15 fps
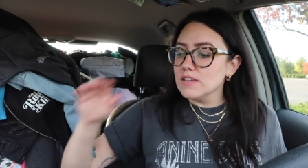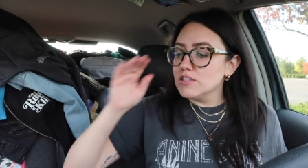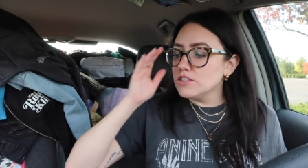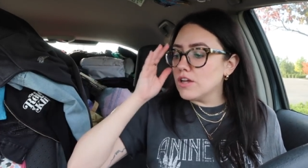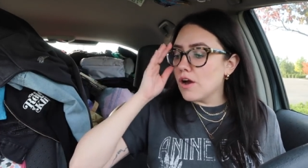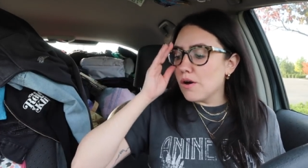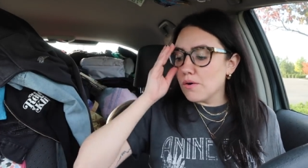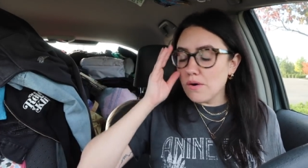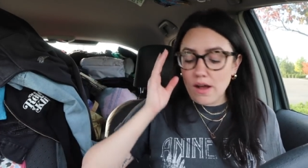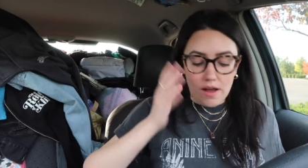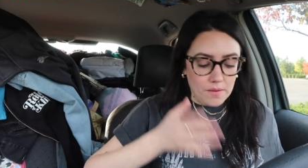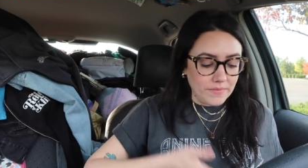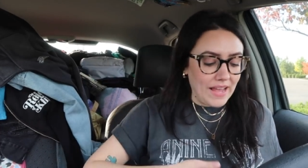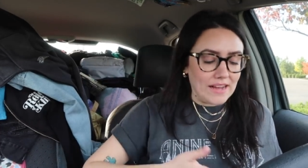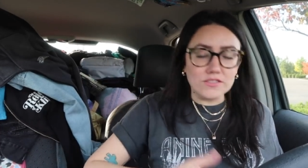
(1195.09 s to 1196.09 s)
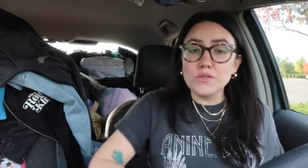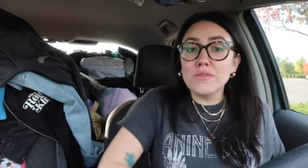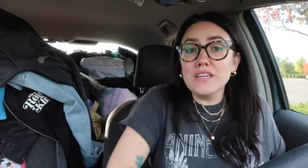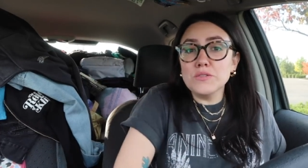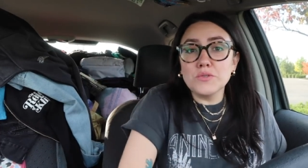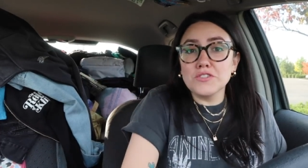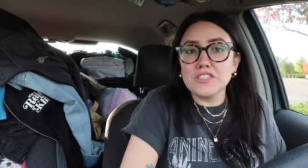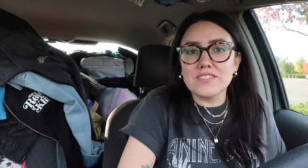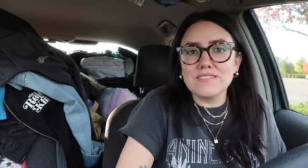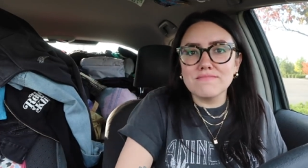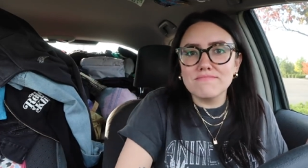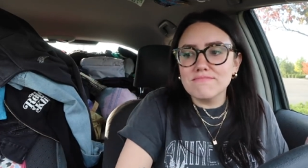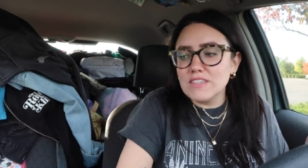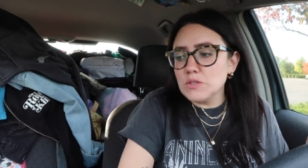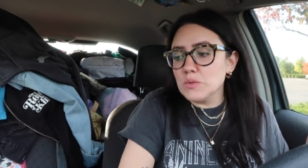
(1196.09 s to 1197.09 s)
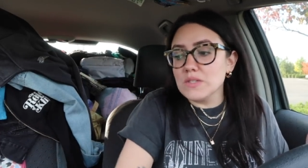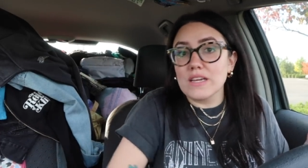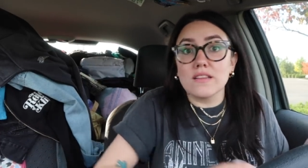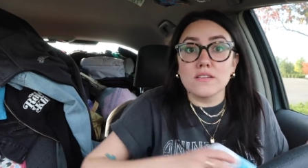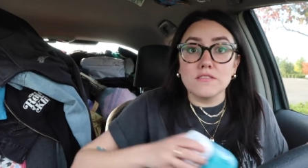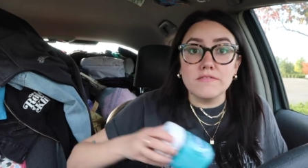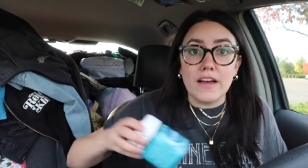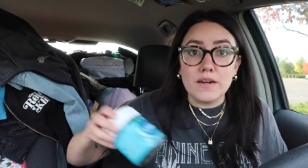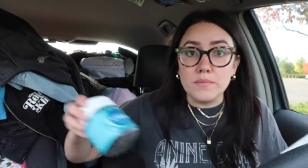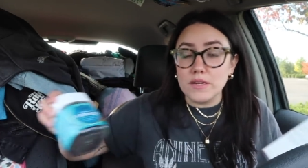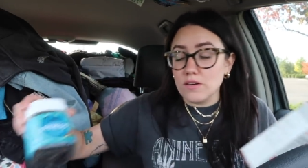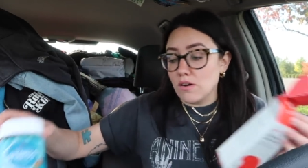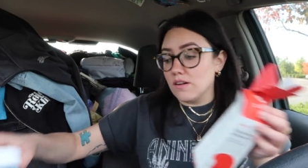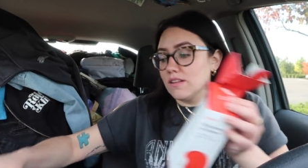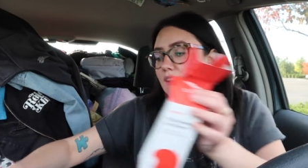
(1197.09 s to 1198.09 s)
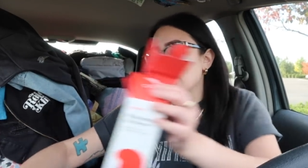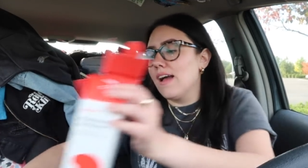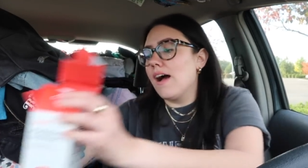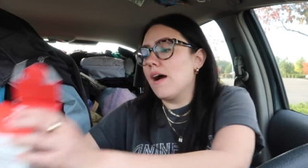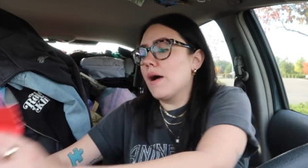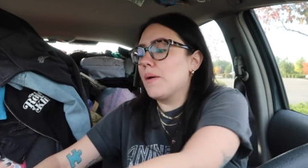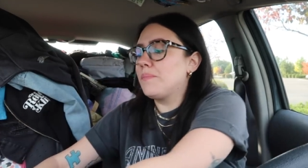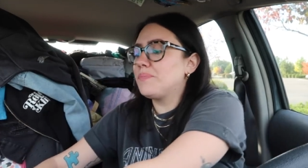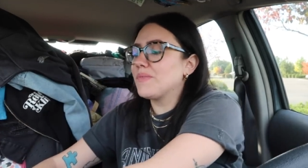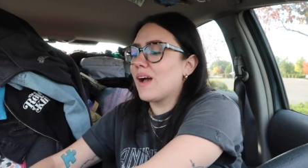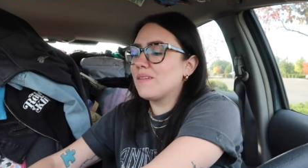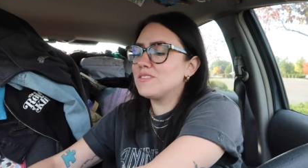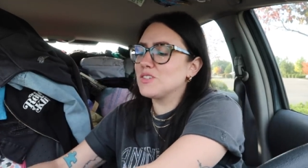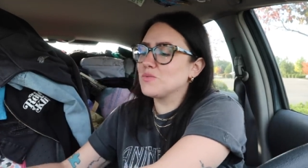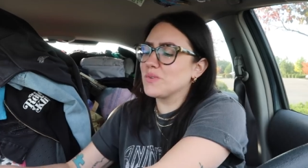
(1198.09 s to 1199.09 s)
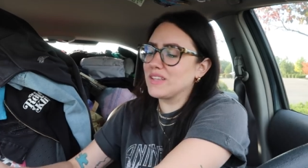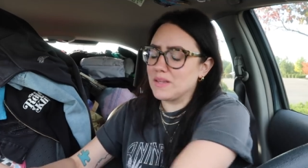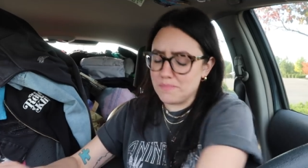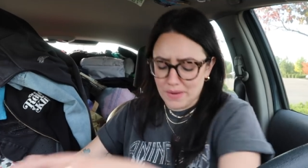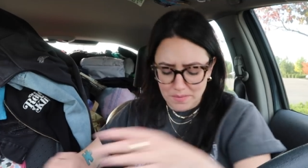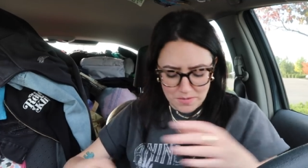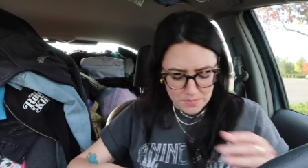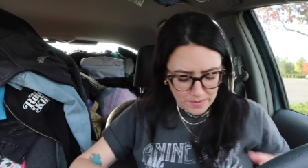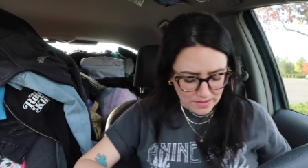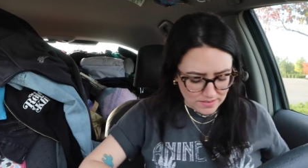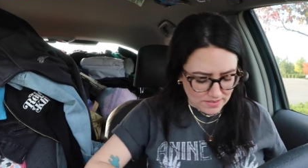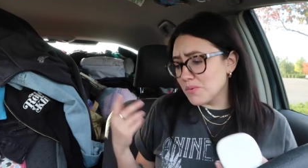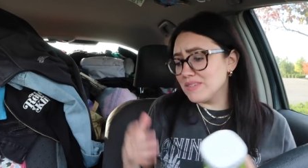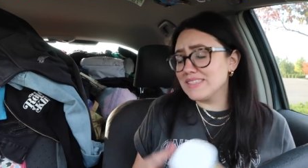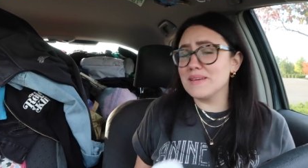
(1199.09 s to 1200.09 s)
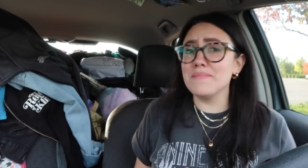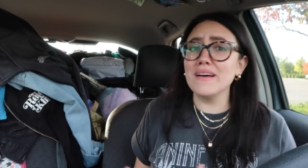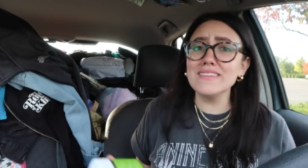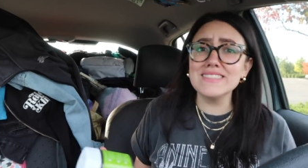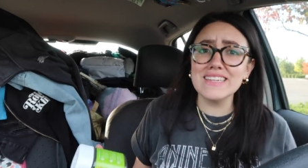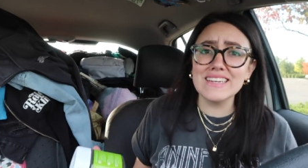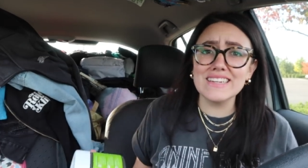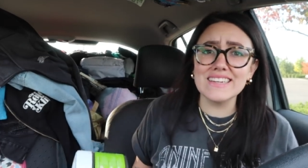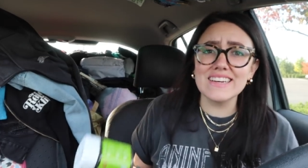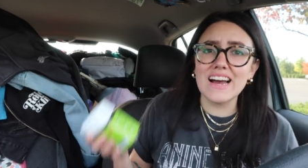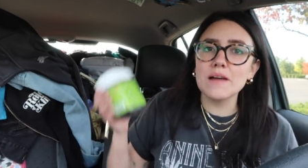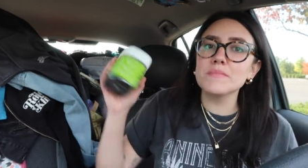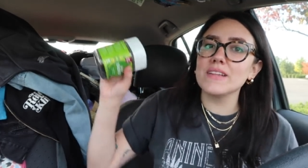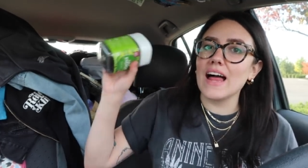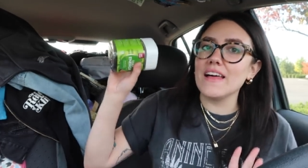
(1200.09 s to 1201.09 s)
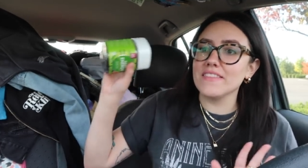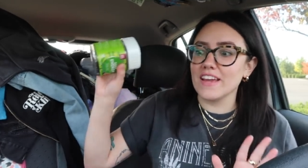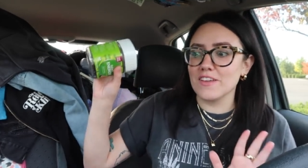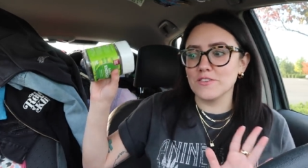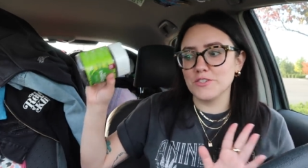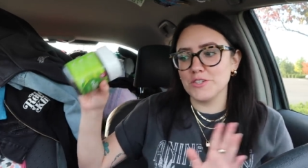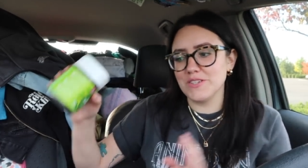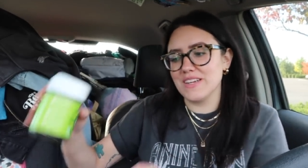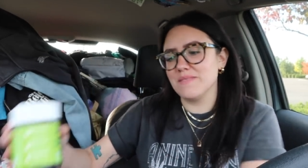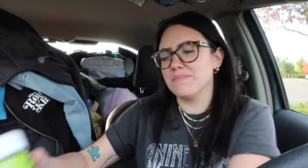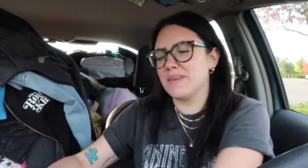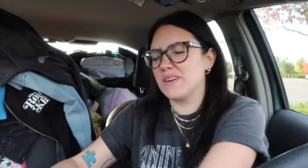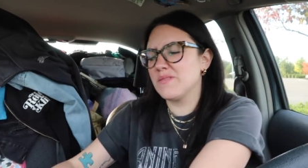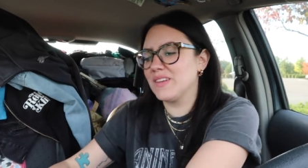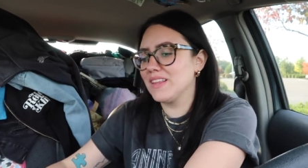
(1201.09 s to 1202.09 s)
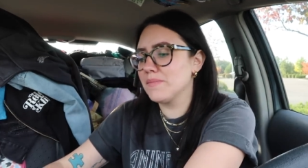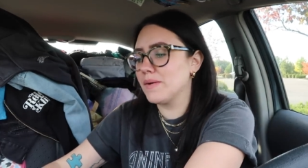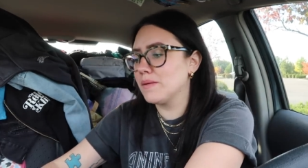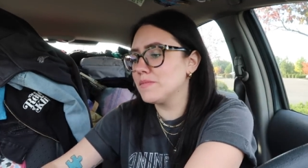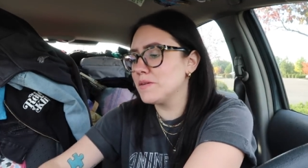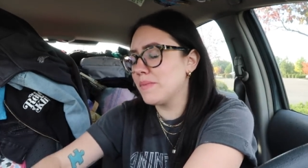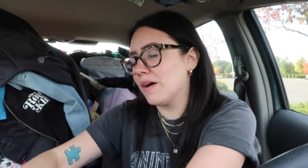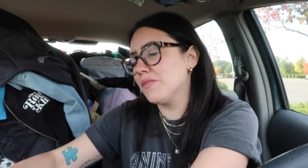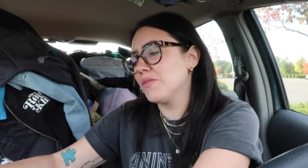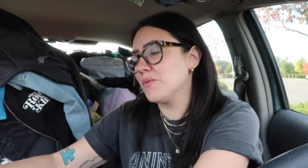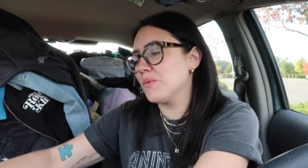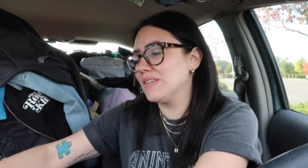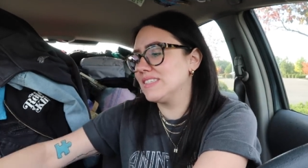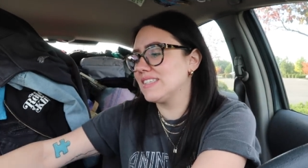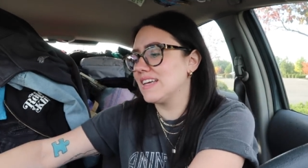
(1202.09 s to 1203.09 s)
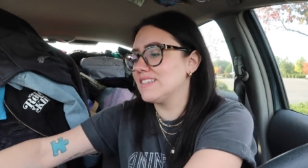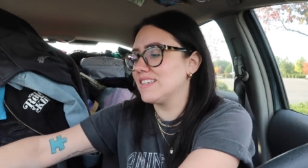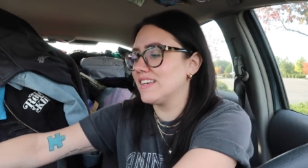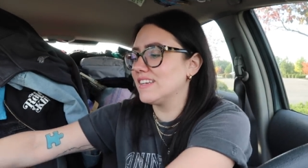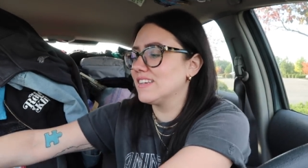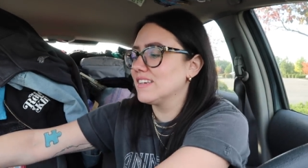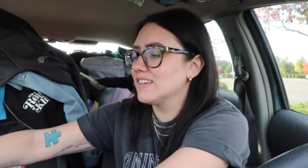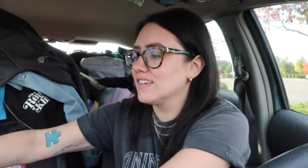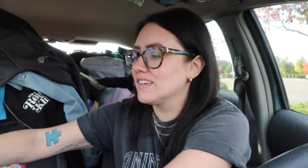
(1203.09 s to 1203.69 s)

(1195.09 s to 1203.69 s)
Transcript: So yeah, so these were just, this was like a little vitamin haul. I'm just really bummed about the ones that melted. I'm glad the other two didn't, but I'm really bummed about the ones that did.